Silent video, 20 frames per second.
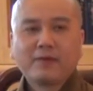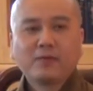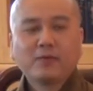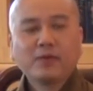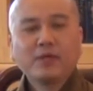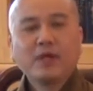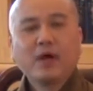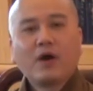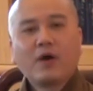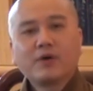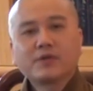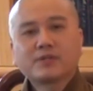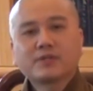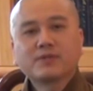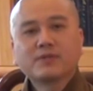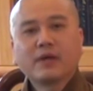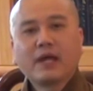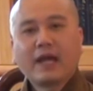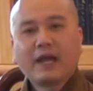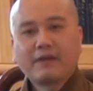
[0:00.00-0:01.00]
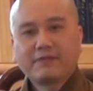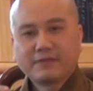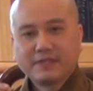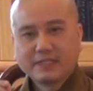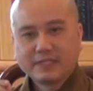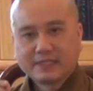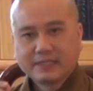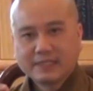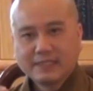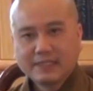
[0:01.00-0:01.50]
we also have
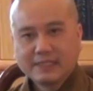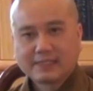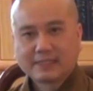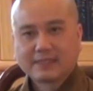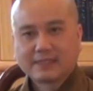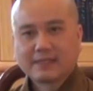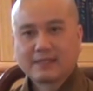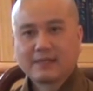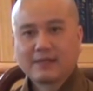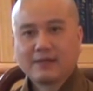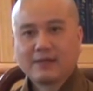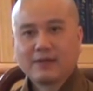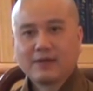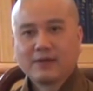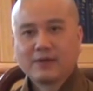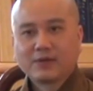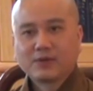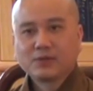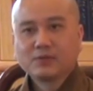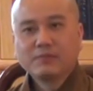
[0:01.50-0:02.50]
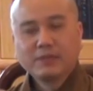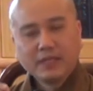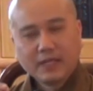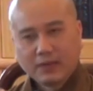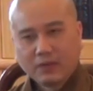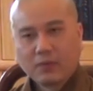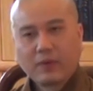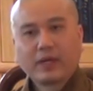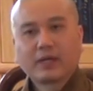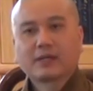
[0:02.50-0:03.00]
the seed to be
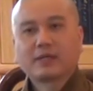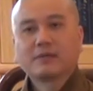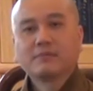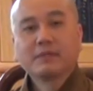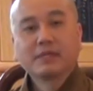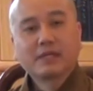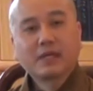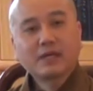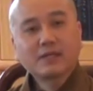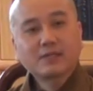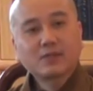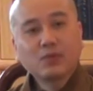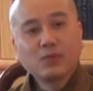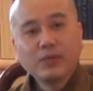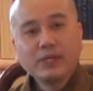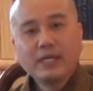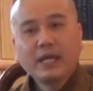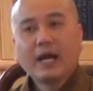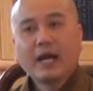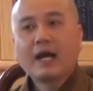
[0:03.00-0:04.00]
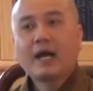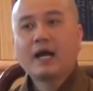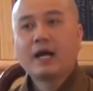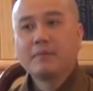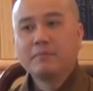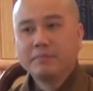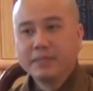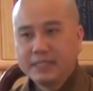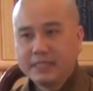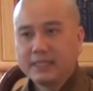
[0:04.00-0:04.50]
awake, because we
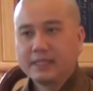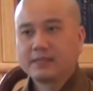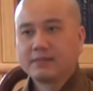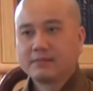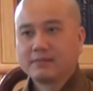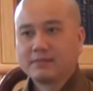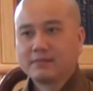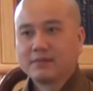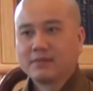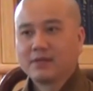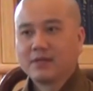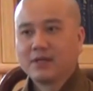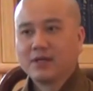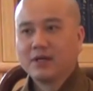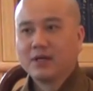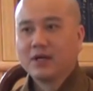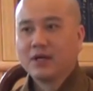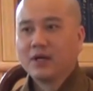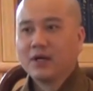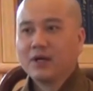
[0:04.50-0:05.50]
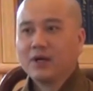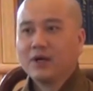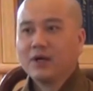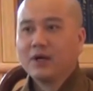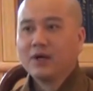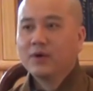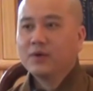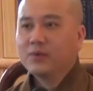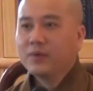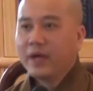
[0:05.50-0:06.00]
are a being
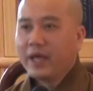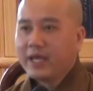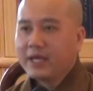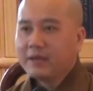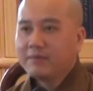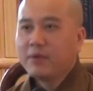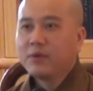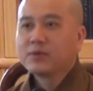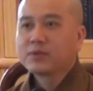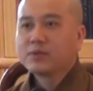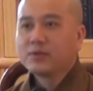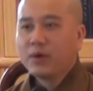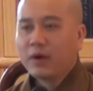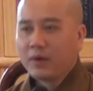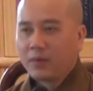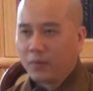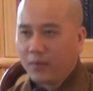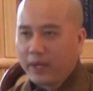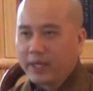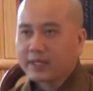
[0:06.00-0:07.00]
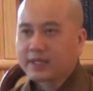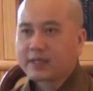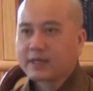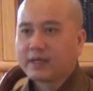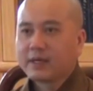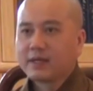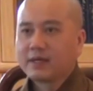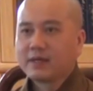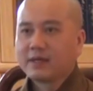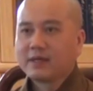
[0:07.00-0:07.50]
who able to awake
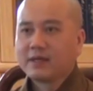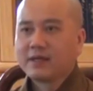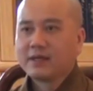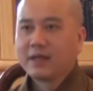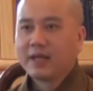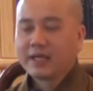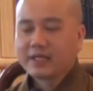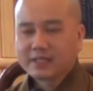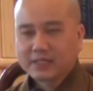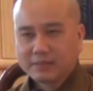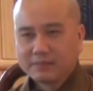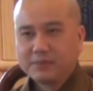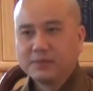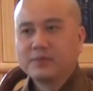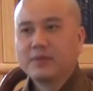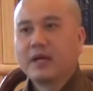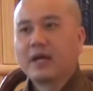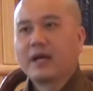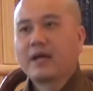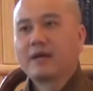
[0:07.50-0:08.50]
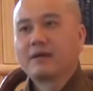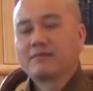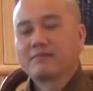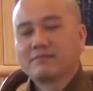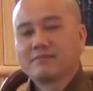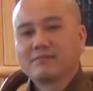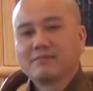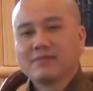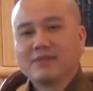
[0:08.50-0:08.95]
like the Buddha.